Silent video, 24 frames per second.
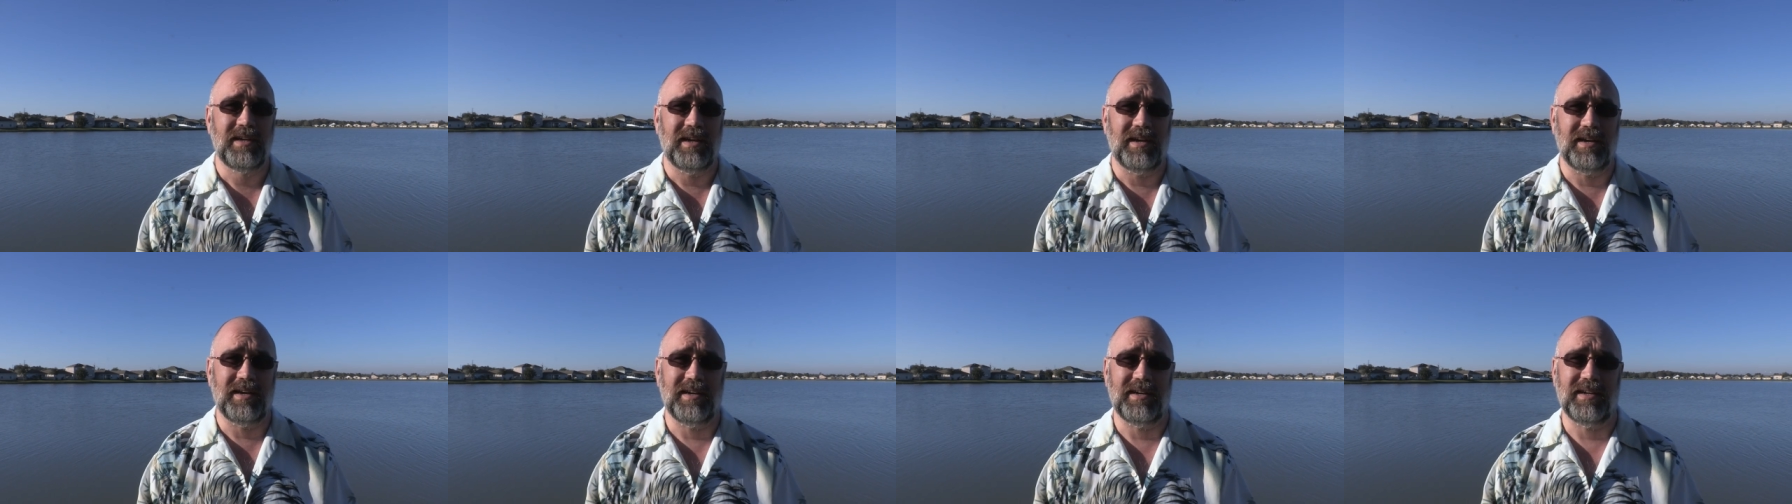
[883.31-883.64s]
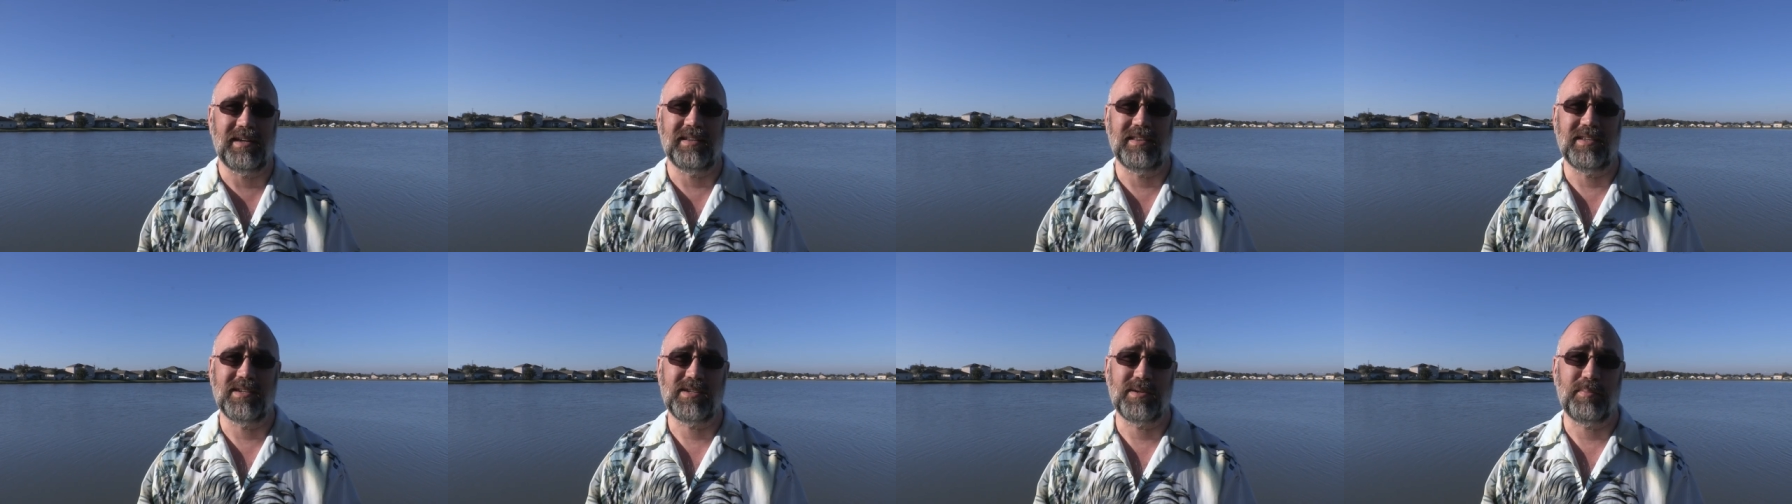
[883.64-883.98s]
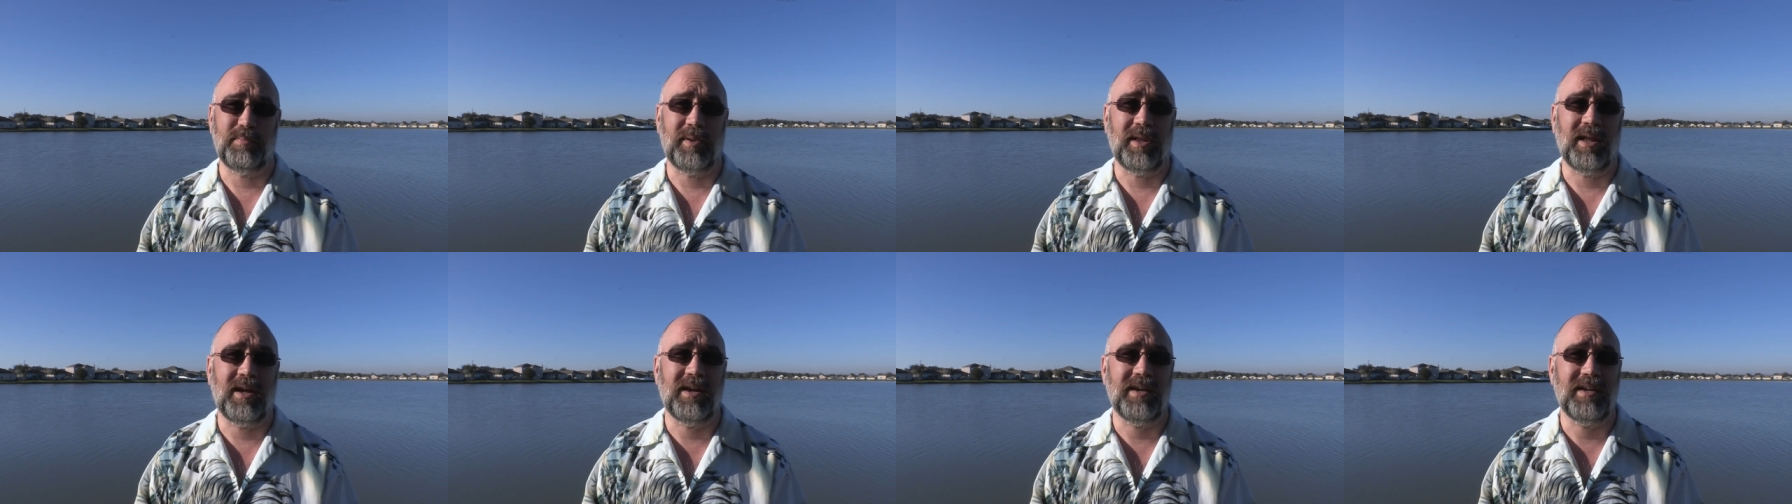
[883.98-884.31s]
Uh, the
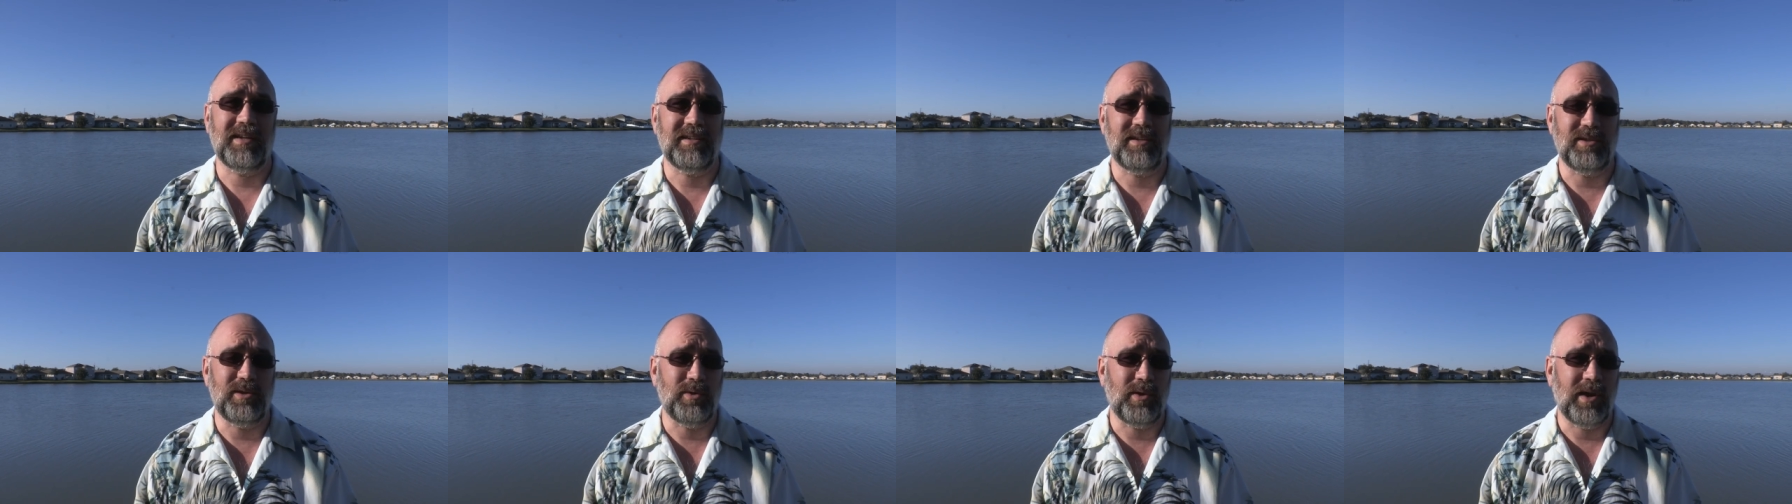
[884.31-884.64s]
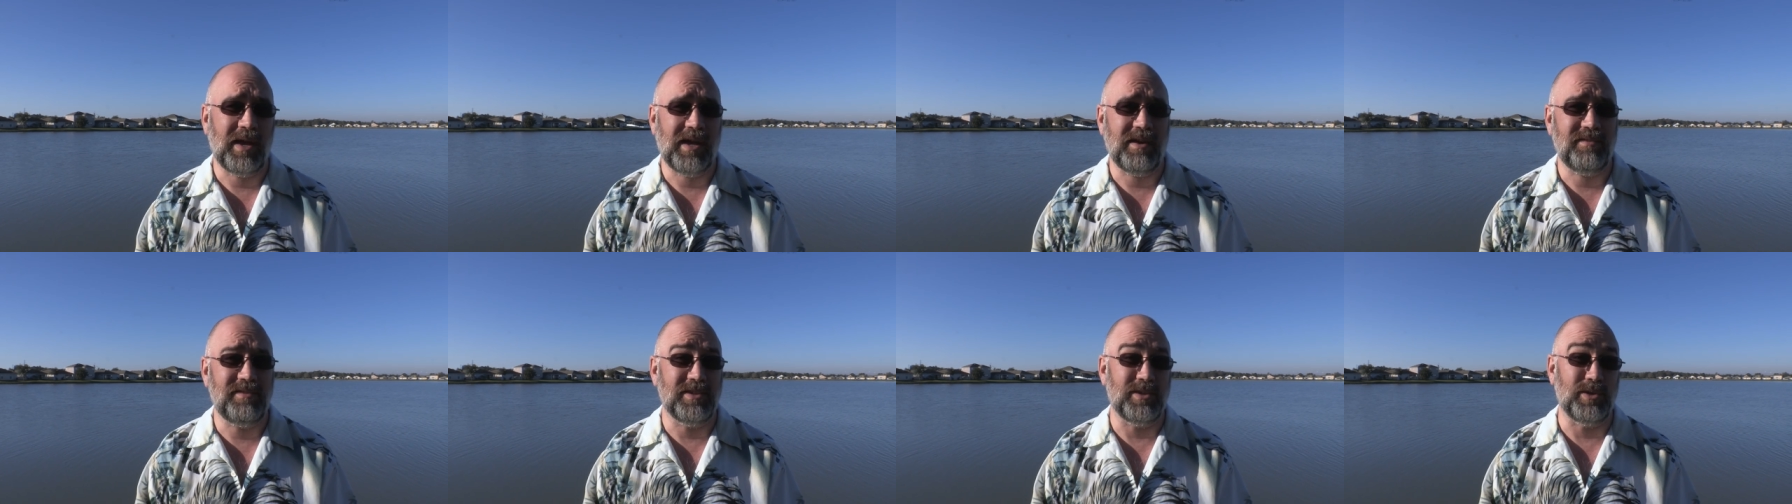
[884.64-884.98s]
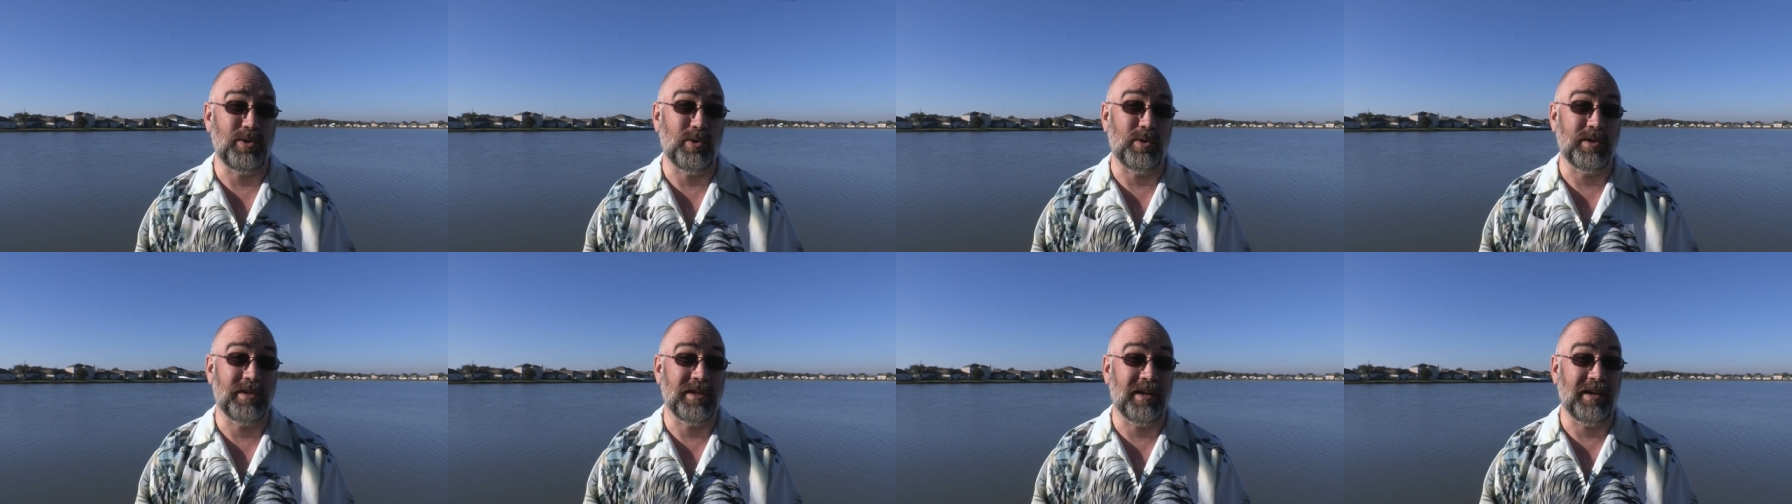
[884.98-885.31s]
supply you have is your